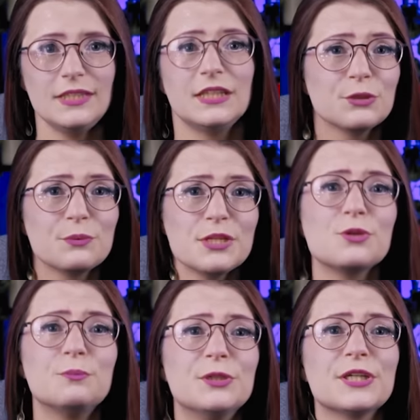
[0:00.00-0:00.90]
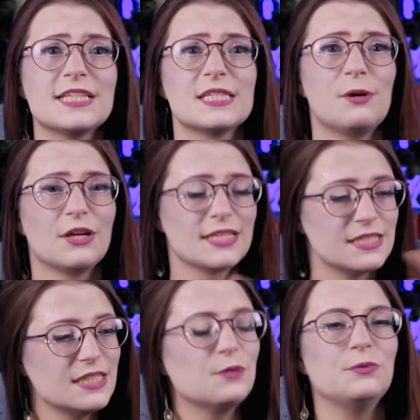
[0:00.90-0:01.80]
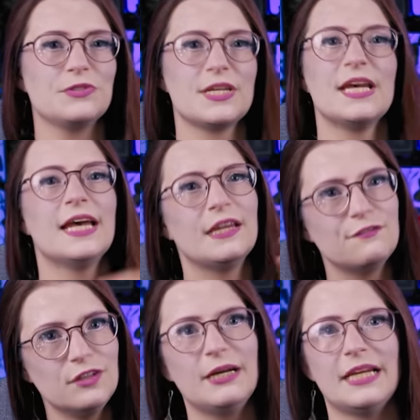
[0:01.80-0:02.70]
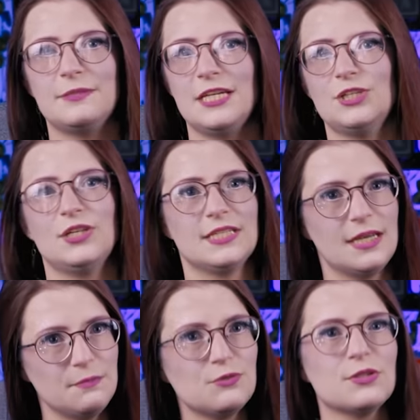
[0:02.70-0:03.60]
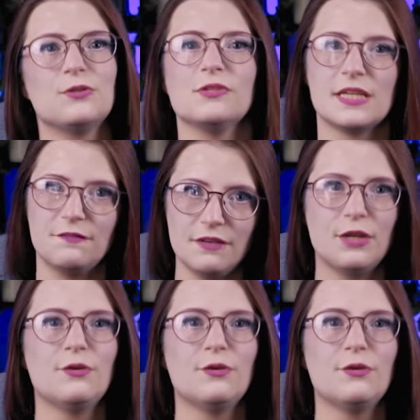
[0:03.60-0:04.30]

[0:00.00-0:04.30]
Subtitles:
The original book has spawned sequels and film adaptations and musicals and video